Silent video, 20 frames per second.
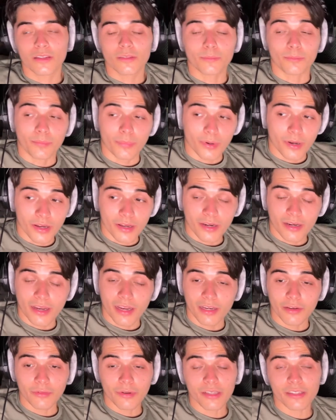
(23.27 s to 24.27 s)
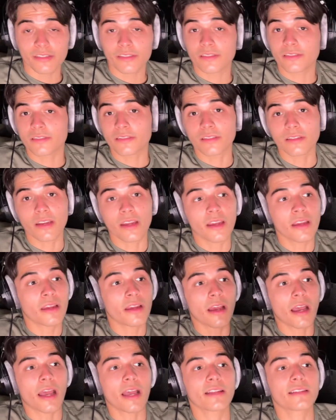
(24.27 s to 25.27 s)
But anyways, today
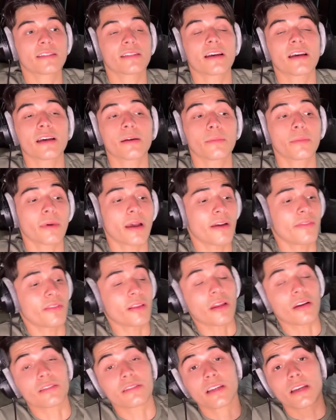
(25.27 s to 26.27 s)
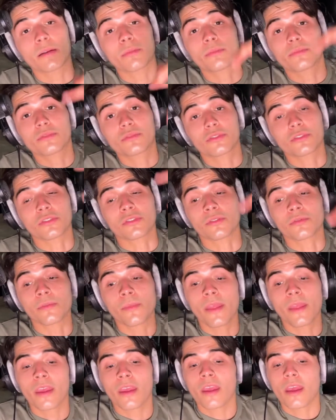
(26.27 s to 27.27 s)
I had time. I have a lot of time. So
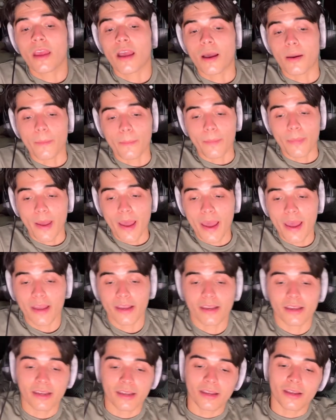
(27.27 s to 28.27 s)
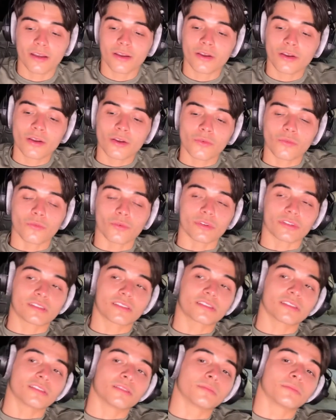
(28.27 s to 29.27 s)
I'm back with
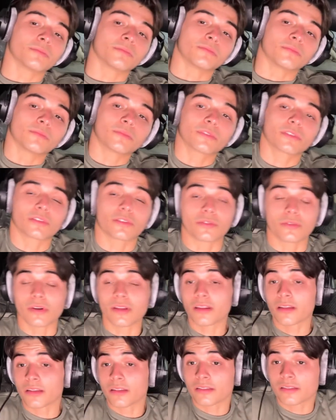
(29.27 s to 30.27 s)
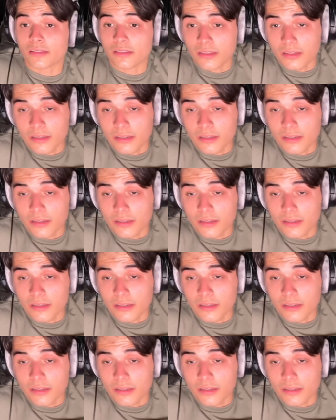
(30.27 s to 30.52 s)
some Gorillaz